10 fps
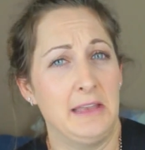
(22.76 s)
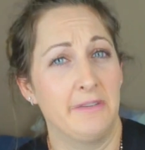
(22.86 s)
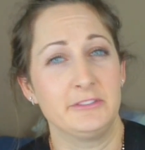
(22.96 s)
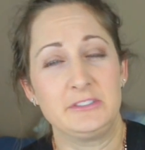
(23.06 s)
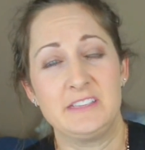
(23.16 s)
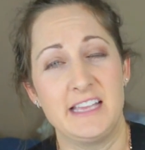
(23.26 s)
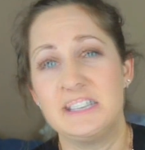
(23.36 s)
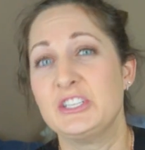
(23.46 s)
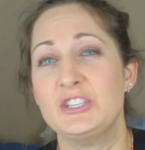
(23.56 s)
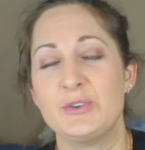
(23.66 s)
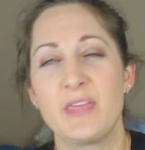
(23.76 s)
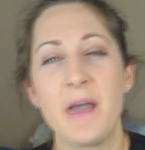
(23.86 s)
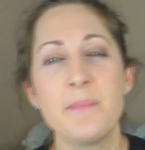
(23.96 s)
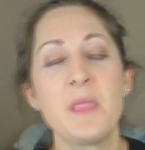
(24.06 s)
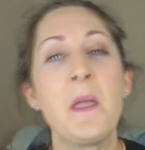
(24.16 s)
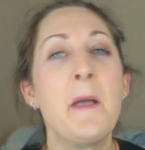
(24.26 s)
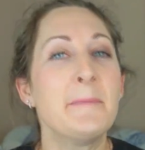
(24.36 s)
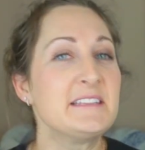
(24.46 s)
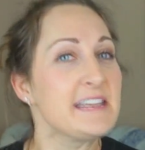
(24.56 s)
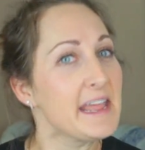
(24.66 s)
never tend to do them.
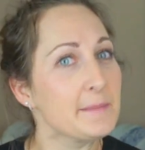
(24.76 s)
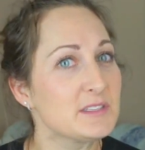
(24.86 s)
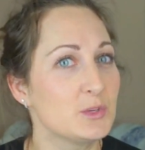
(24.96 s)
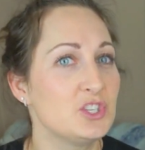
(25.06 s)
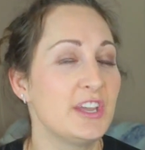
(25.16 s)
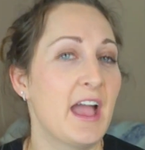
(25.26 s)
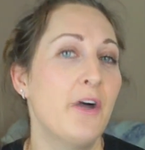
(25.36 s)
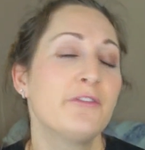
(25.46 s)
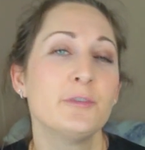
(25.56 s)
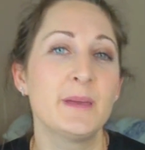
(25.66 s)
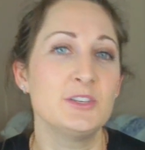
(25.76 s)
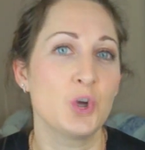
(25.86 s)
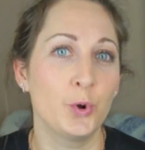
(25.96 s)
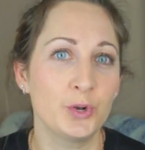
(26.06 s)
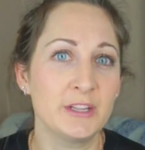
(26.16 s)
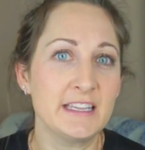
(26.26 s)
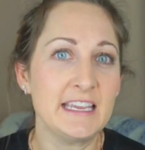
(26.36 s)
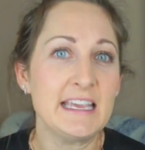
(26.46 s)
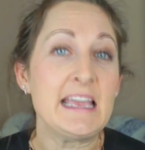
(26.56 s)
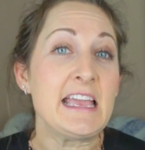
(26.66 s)
But today I'm switching out from my
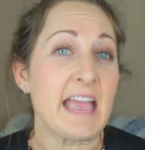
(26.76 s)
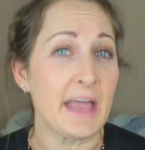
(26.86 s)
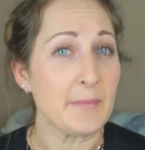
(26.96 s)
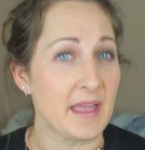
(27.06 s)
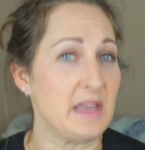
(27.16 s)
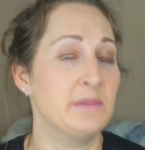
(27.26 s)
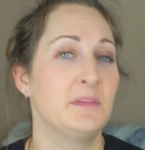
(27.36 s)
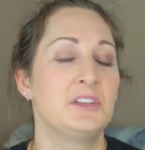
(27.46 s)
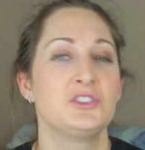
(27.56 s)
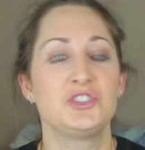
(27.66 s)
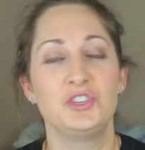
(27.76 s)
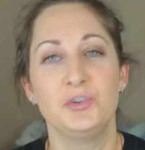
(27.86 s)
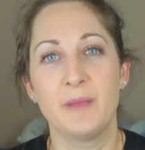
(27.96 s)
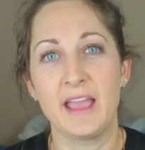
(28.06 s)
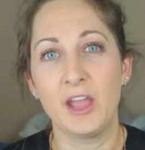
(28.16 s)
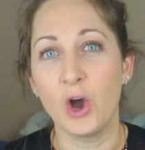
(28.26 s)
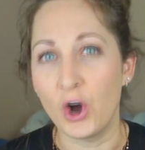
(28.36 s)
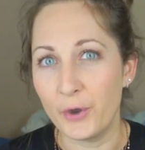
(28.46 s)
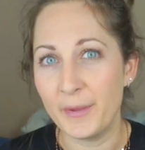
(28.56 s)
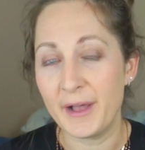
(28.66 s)
Totally MM to my
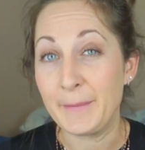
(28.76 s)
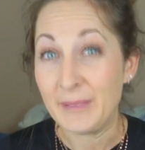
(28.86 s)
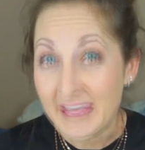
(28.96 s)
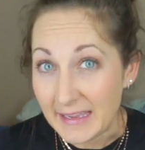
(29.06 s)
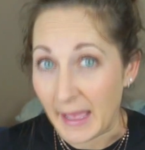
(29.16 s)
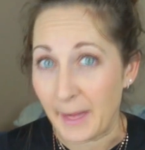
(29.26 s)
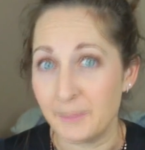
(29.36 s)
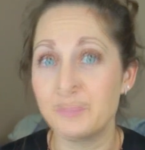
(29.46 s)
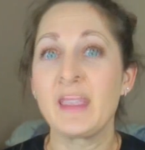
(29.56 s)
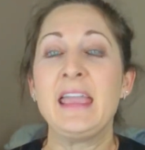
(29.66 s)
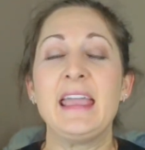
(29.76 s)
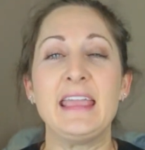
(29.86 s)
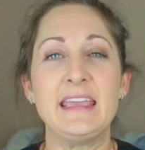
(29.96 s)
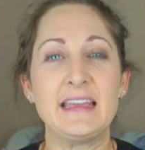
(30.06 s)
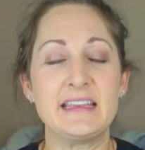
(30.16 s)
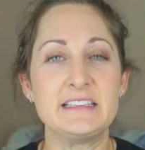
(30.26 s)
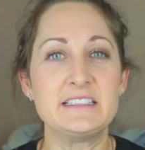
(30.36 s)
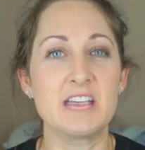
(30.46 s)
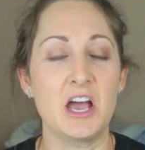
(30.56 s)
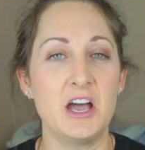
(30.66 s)
Alma PM
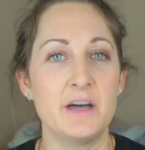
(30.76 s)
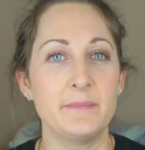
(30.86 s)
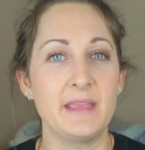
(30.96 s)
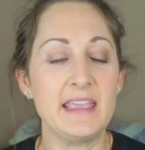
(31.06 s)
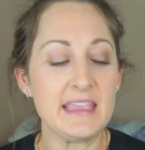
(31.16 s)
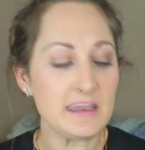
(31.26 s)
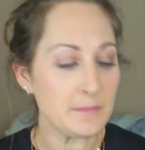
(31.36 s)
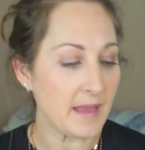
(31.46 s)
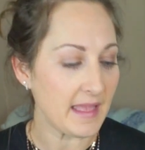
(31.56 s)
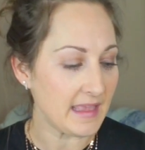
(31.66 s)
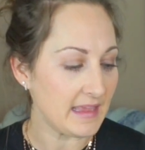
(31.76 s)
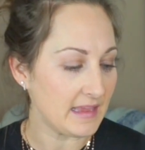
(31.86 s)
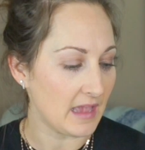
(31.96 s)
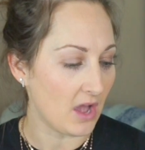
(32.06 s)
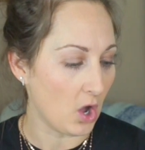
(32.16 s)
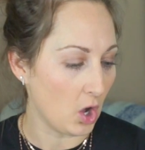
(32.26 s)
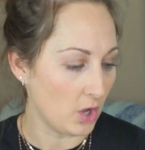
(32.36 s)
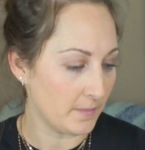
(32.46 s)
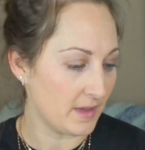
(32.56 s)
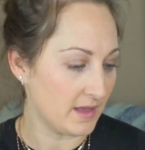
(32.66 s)
and um, in my
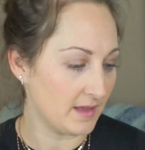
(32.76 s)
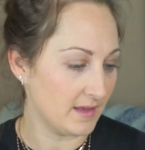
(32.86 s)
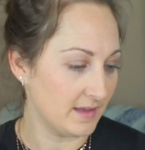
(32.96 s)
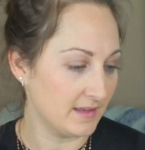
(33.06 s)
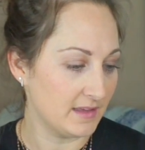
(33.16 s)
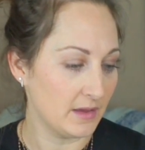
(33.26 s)
Alma,